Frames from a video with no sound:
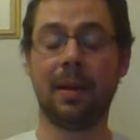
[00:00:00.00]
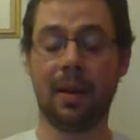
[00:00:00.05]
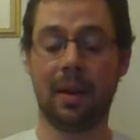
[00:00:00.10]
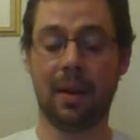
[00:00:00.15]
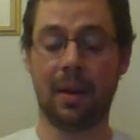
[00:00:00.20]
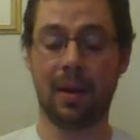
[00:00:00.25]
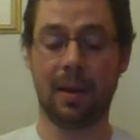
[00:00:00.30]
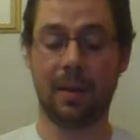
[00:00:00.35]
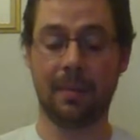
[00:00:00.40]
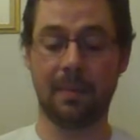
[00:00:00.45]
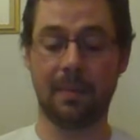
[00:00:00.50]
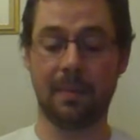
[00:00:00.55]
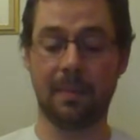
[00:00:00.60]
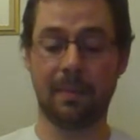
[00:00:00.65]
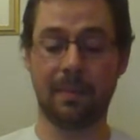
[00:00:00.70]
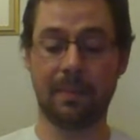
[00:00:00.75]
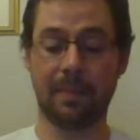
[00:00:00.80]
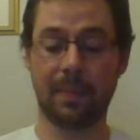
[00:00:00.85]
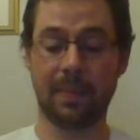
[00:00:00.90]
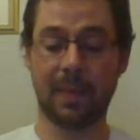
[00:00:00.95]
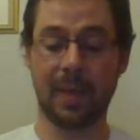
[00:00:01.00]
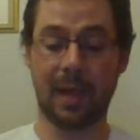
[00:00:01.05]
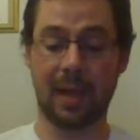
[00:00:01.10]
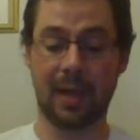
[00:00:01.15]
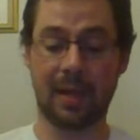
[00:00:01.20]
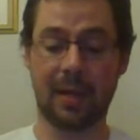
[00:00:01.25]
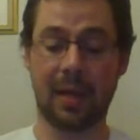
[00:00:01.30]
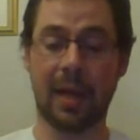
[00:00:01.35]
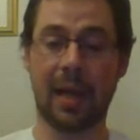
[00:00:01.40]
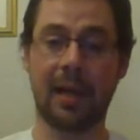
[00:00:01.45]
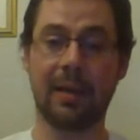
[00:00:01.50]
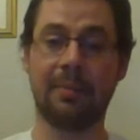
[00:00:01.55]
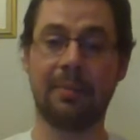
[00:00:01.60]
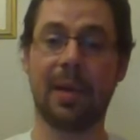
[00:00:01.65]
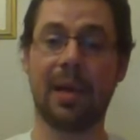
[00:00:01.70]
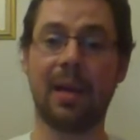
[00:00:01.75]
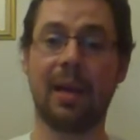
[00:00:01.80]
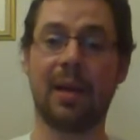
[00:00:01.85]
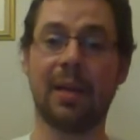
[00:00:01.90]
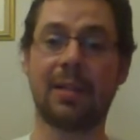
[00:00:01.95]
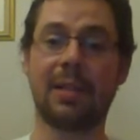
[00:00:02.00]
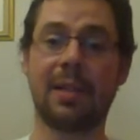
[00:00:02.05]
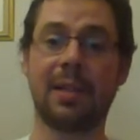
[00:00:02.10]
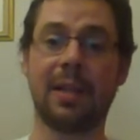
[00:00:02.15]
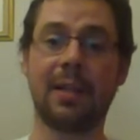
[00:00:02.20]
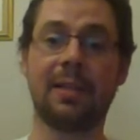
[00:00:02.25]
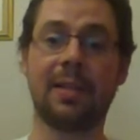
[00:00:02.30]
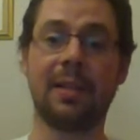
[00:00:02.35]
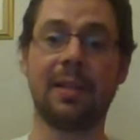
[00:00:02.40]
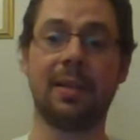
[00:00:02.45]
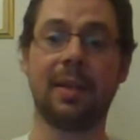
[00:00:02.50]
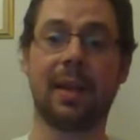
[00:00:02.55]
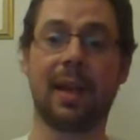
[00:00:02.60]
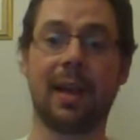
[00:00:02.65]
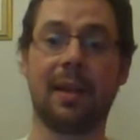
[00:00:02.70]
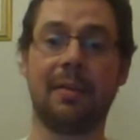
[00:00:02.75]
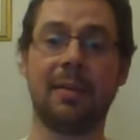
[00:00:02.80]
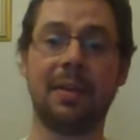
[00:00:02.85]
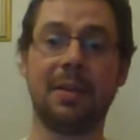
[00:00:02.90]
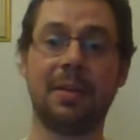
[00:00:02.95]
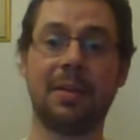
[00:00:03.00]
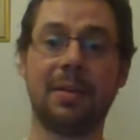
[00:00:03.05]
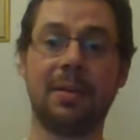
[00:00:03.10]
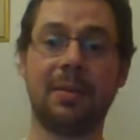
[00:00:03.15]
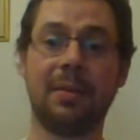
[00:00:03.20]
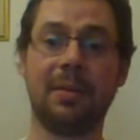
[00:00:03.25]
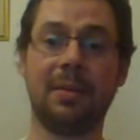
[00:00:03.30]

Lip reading: And I had my R6 in the garage